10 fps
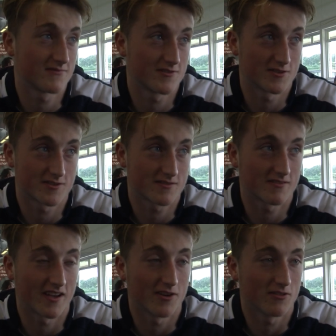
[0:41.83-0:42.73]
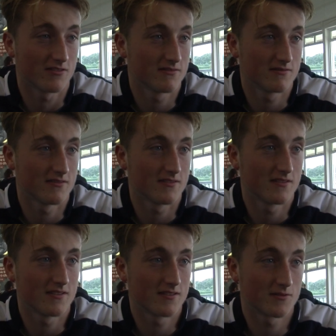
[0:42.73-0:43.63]
Just idol.
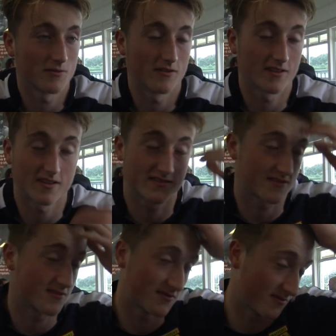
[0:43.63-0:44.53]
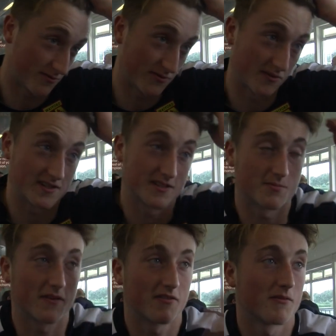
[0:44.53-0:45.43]
Really, that's the only reason he's
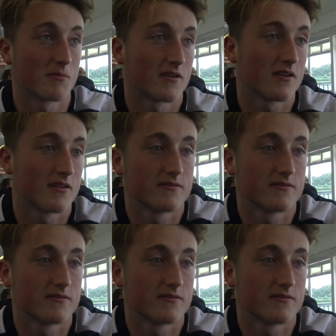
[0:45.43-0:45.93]
my favorite player.